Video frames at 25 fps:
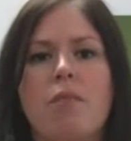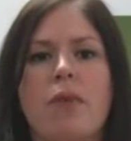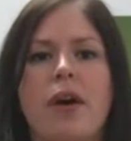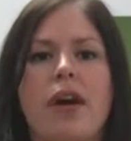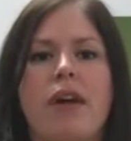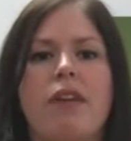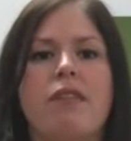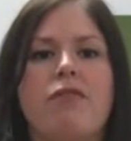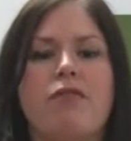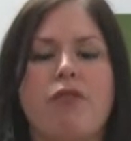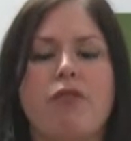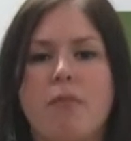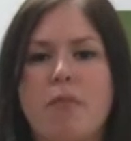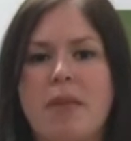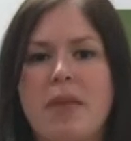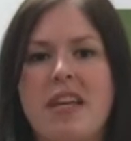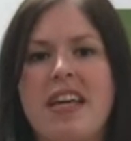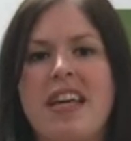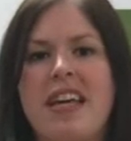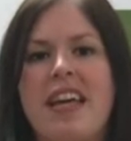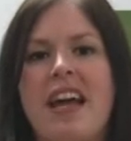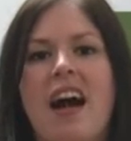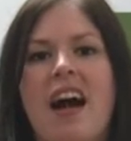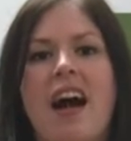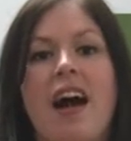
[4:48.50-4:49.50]
but for
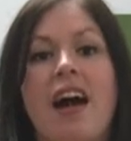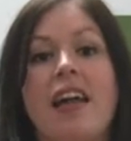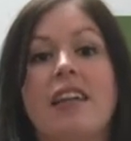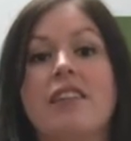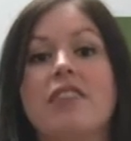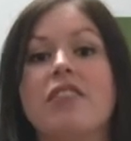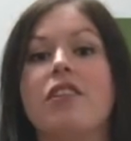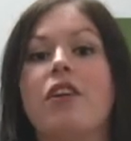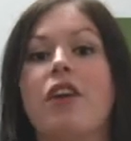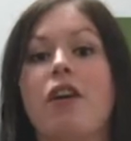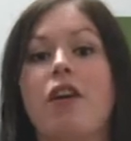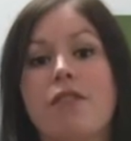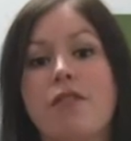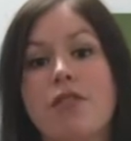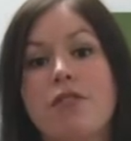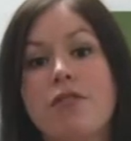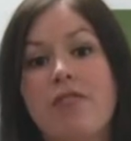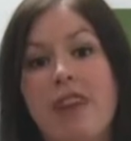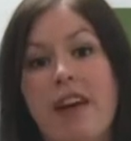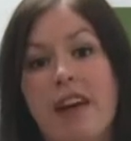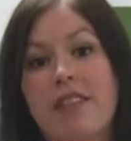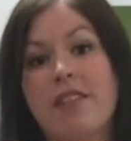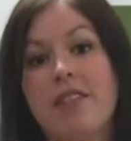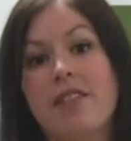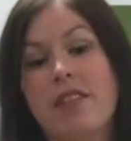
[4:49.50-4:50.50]
me, I love the
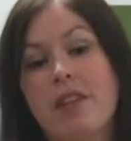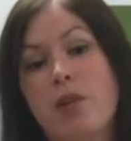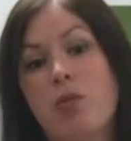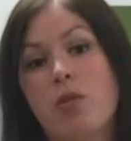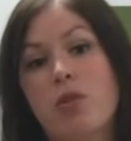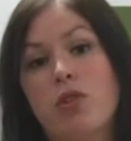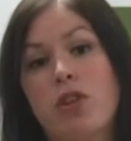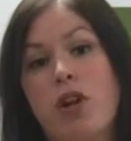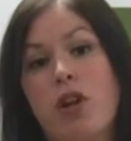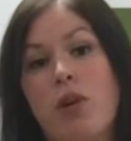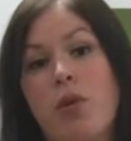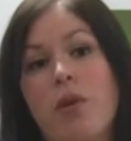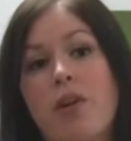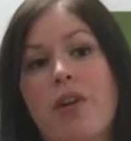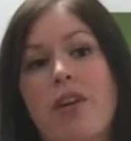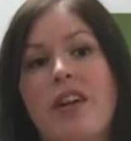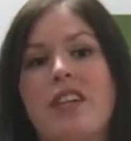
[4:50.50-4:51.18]
fact that they were lower.